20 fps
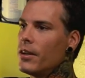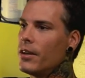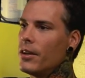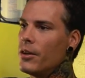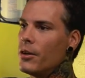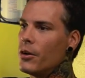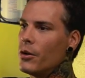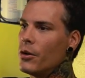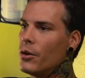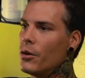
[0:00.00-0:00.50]

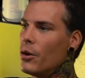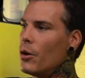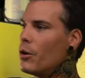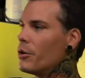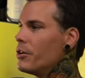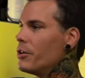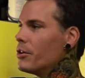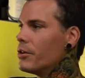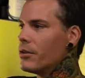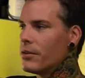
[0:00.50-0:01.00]
you know, all
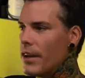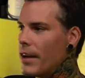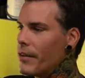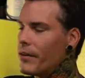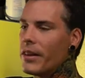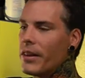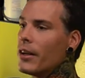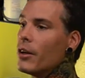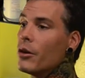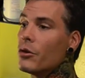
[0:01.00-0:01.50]
your
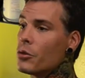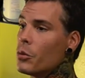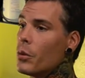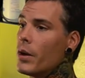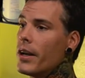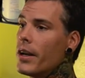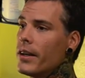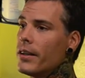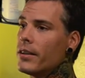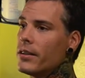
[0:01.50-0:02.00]
everything goes
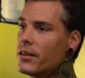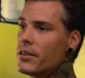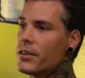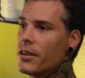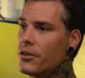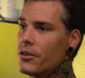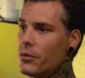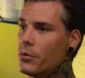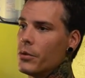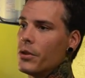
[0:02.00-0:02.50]
away
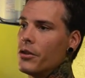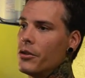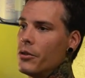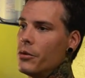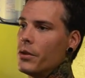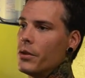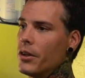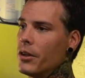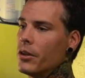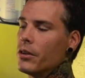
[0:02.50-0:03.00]
essentially when you're
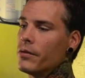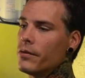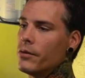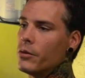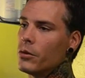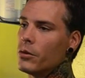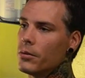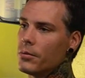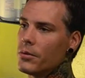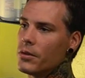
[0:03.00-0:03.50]
doing art
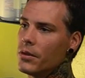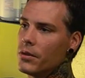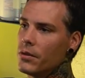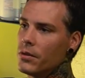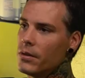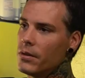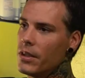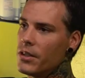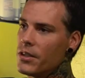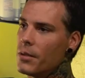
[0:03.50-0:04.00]
form. So
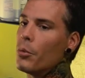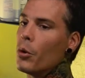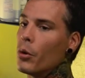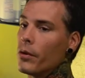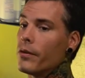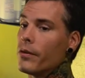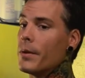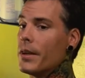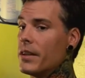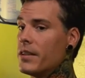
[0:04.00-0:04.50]
it's
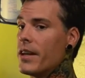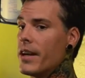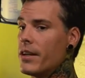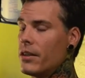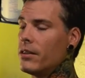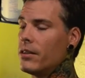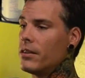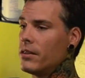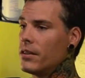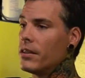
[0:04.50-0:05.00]
important for me
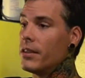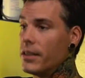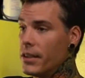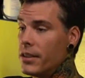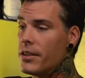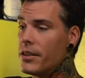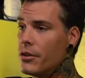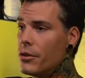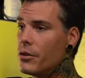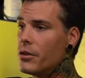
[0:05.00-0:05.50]
to
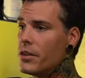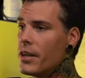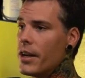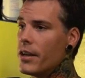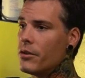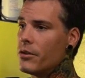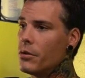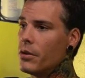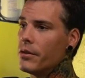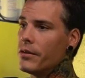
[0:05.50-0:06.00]
continue to
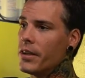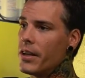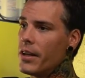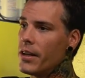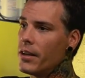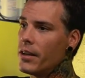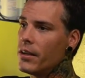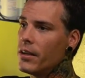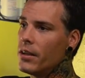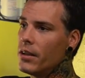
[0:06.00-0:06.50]
tattoo every
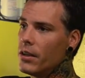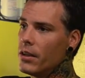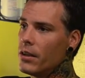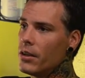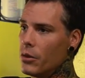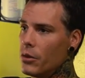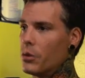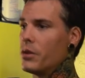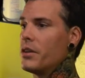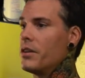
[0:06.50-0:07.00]

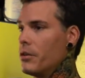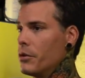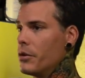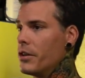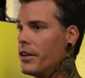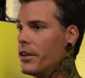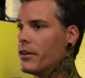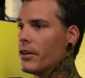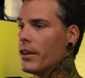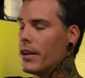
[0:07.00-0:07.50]
day, or
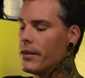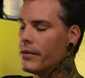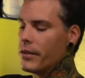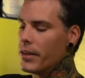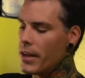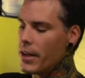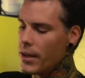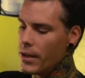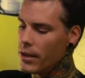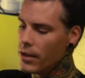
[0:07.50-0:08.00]
nearly every
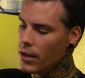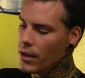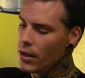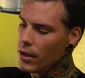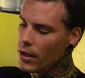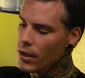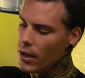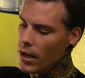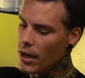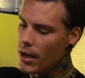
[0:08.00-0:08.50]

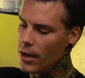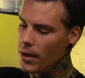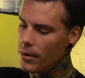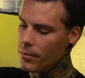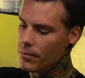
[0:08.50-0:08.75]
day.